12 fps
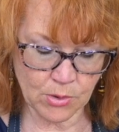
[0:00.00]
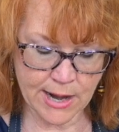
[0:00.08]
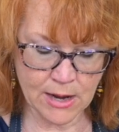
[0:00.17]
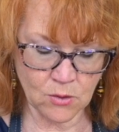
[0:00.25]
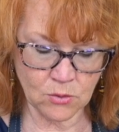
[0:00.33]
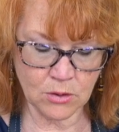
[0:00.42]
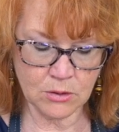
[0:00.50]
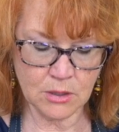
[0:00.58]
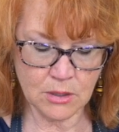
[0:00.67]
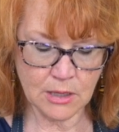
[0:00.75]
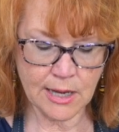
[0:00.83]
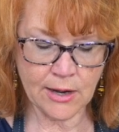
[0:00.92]
brown
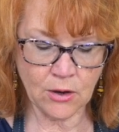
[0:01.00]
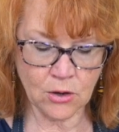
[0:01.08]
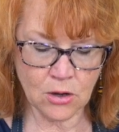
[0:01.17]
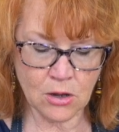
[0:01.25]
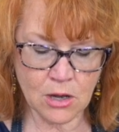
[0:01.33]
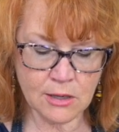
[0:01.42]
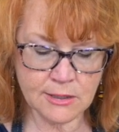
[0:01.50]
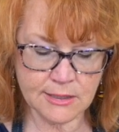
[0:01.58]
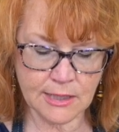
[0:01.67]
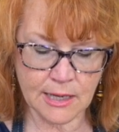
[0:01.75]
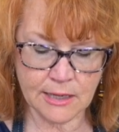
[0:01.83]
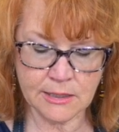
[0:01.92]
iron
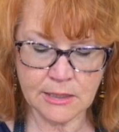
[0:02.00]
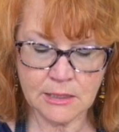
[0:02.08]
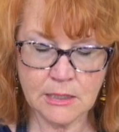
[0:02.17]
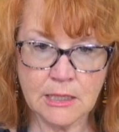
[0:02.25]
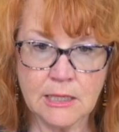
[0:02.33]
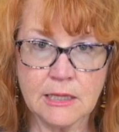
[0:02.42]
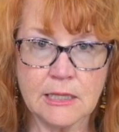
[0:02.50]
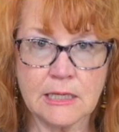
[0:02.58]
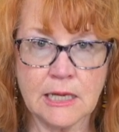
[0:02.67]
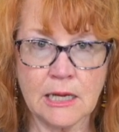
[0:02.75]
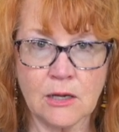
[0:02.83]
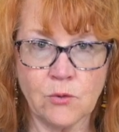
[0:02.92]
oxide
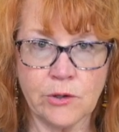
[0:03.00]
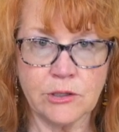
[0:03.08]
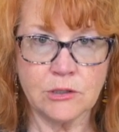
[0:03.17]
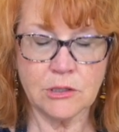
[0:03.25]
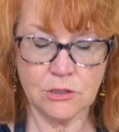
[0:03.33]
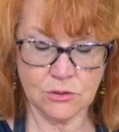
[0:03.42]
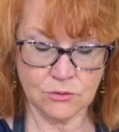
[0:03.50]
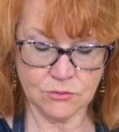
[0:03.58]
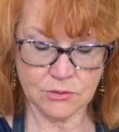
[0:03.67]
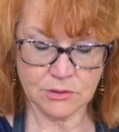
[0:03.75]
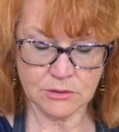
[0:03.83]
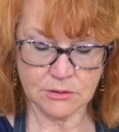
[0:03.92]
that I'm going to use.